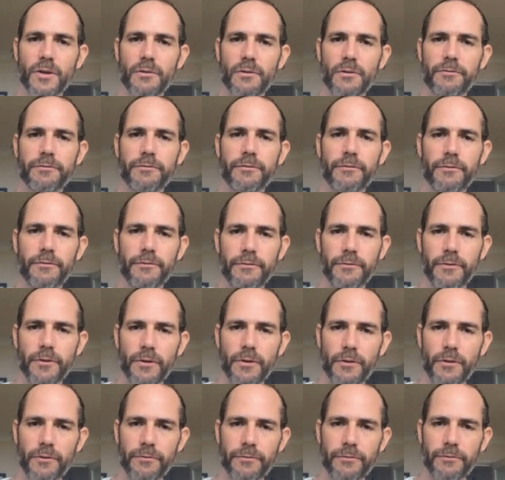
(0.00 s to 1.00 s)
of
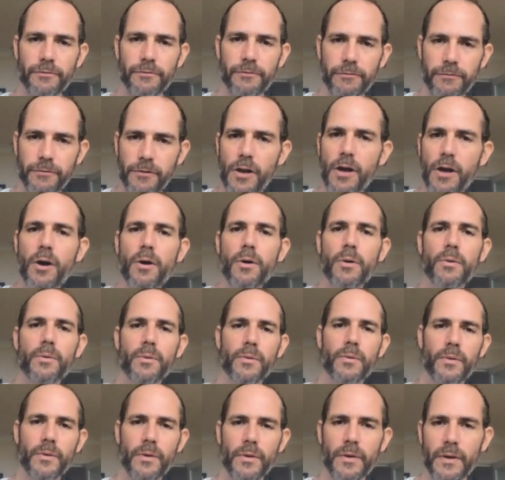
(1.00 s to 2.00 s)
of flow
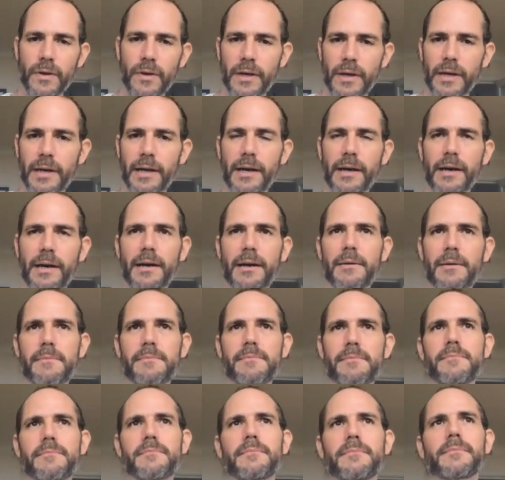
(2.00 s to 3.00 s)

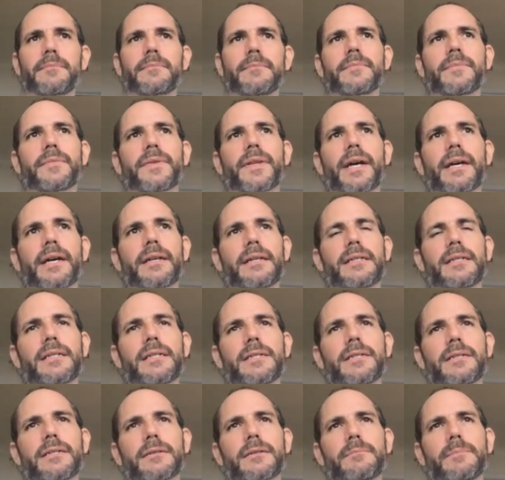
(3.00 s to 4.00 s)
that
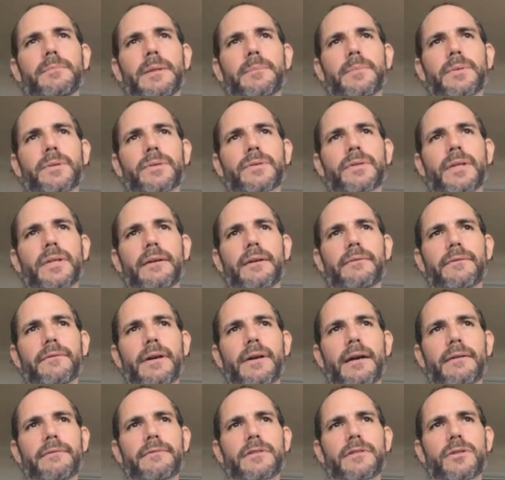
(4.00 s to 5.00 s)
indigenous peoples
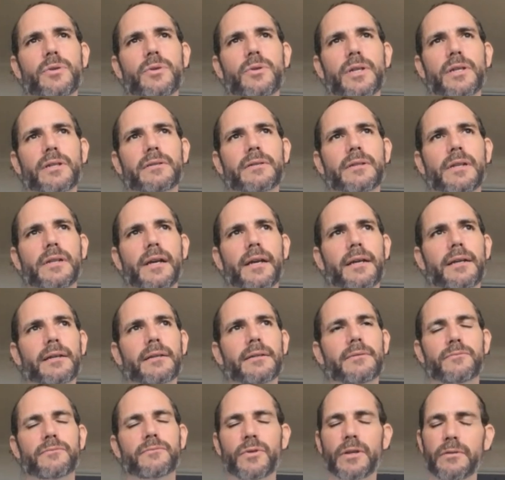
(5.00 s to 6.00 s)
have taught us. Like
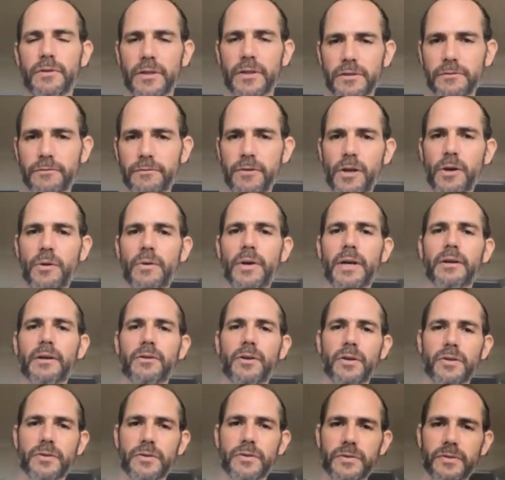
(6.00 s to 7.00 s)
rivers flow
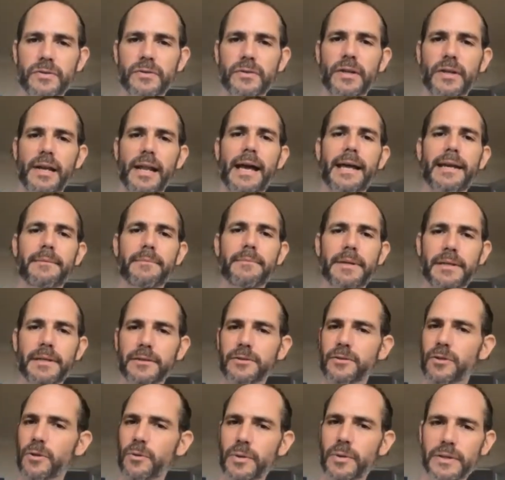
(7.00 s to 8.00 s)
across the land, but
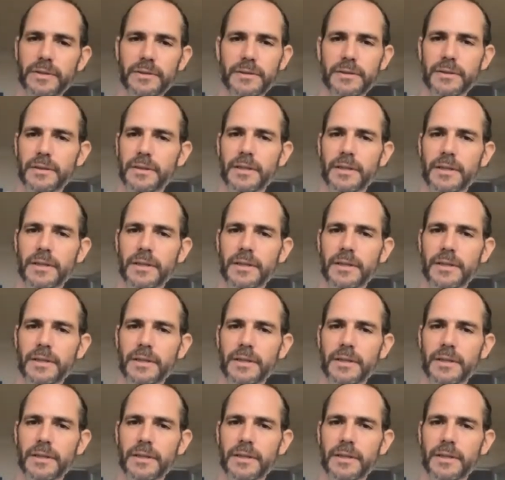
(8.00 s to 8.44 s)
it's always